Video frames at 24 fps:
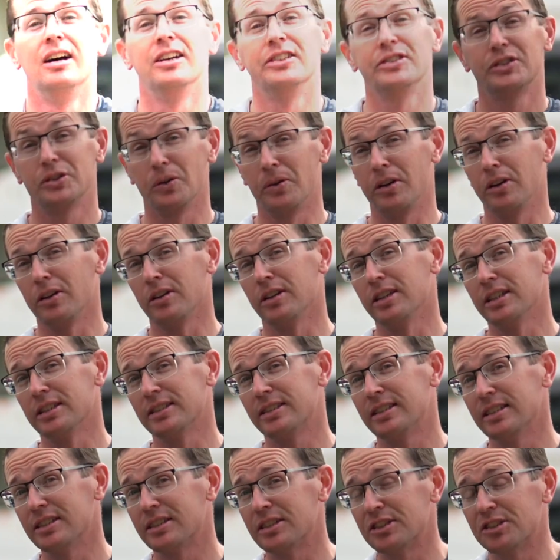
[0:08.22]
So here it is.
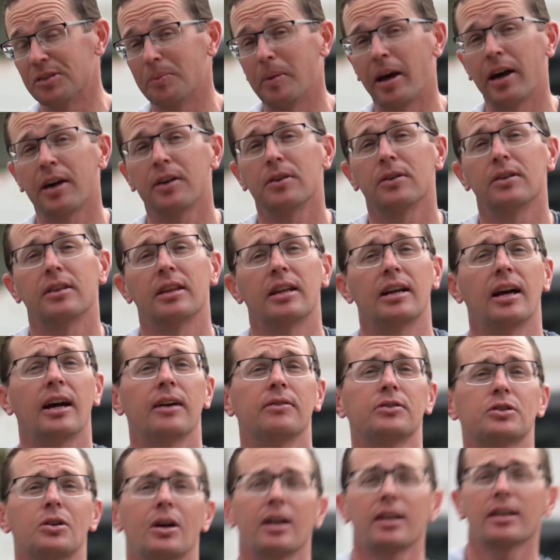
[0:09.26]
This is a battery that
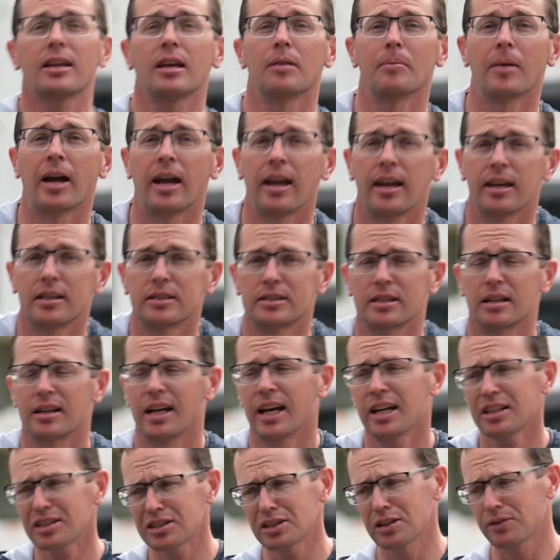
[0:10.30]
I've tried to get my hands on
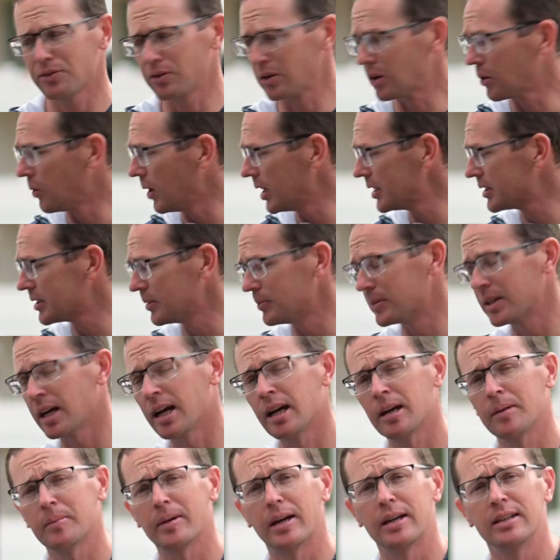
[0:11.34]
actually for quite some
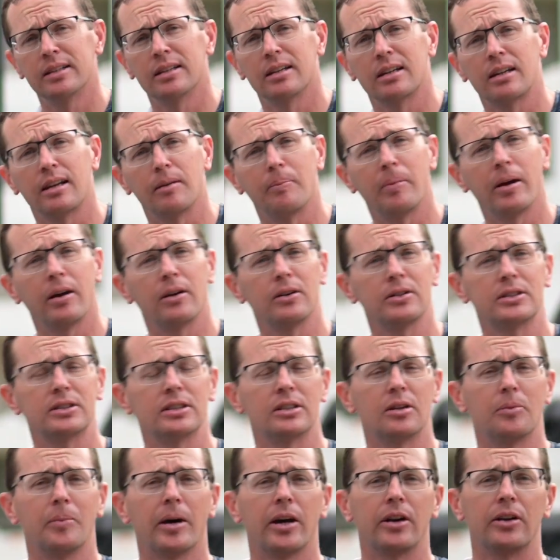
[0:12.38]
time. I did a
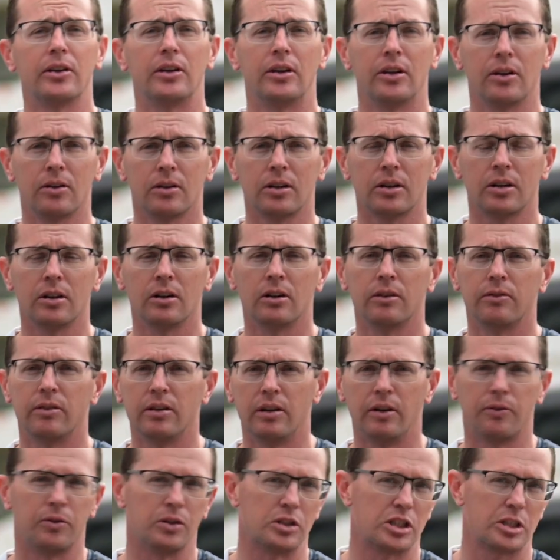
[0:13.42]
comparison about a year ago of the
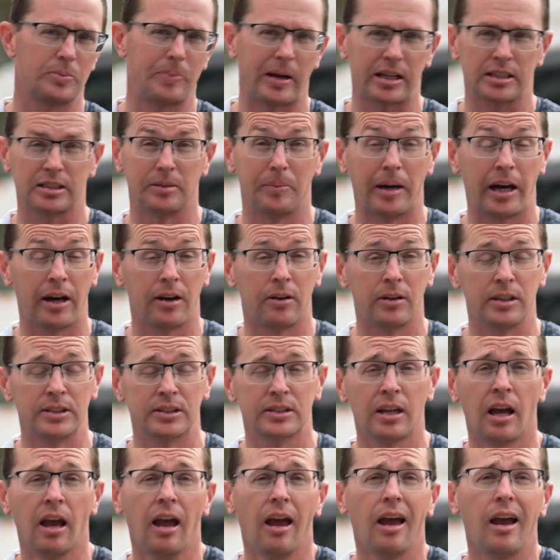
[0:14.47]
different specs of
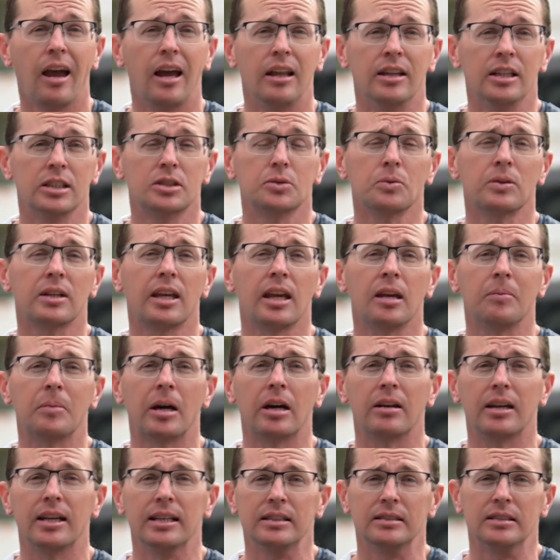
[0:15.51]
batteries, and this one came
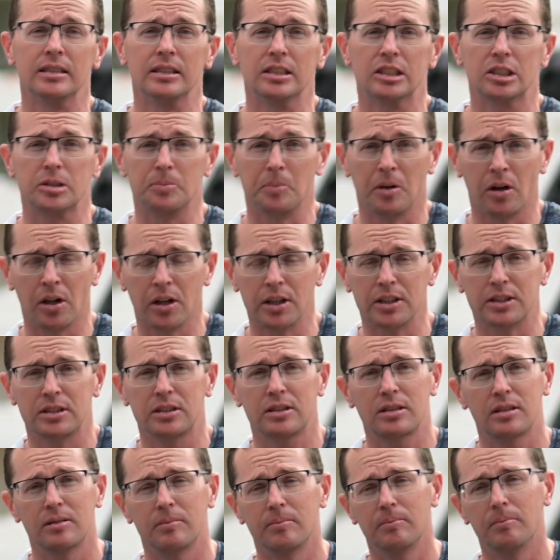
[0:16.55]
out as the
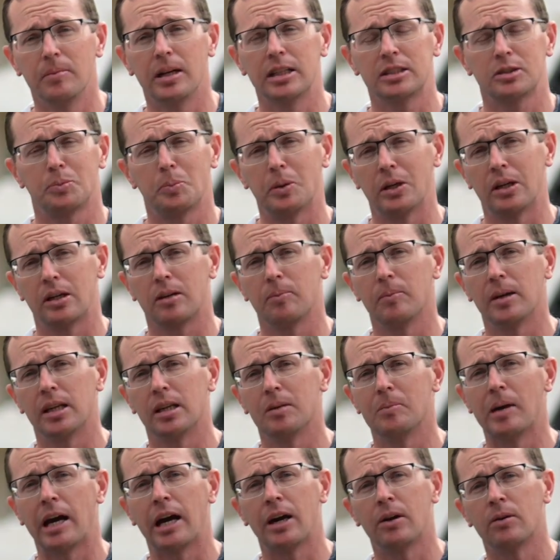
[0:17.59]
smallest Best Pick
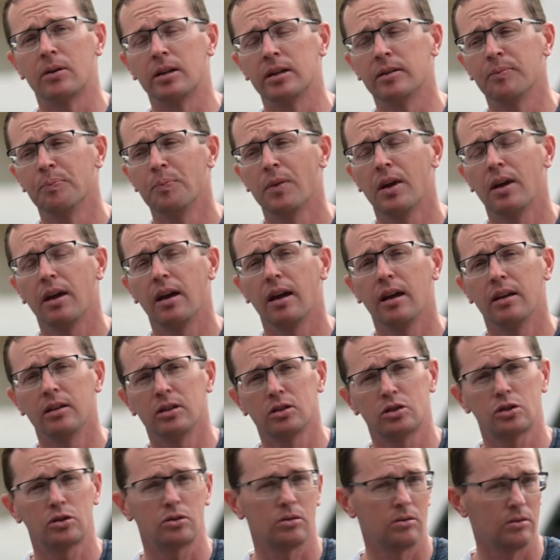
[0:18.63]
mini battery. And
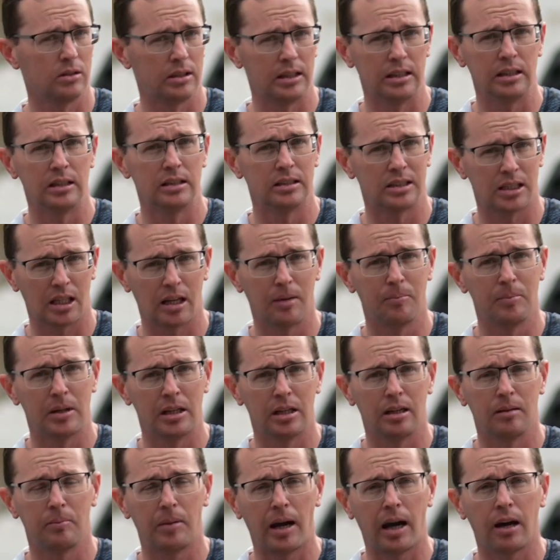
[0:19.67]
this truly is a
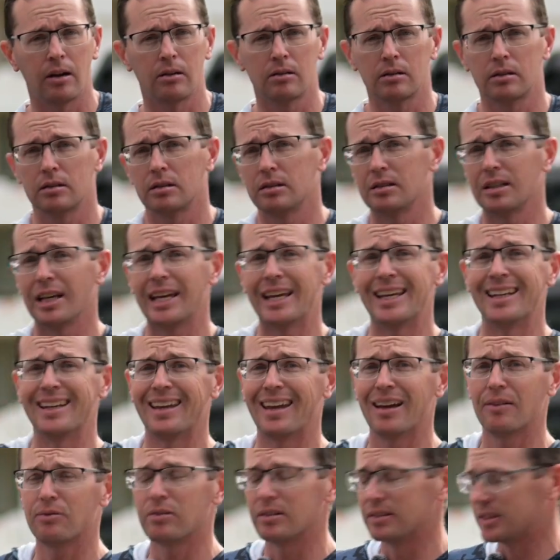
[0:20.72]
mini battery in
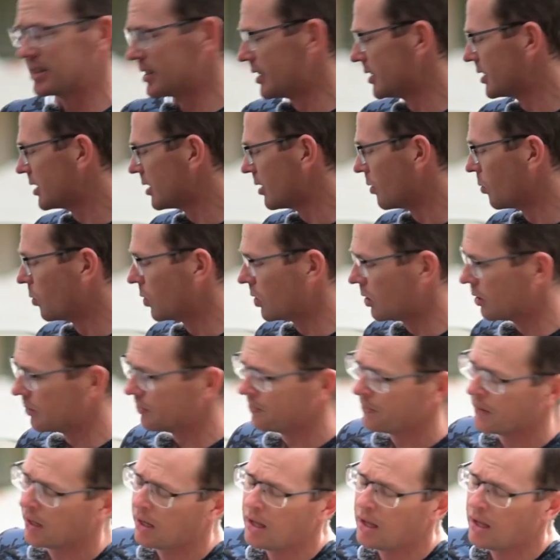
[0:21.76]
every sense of the word.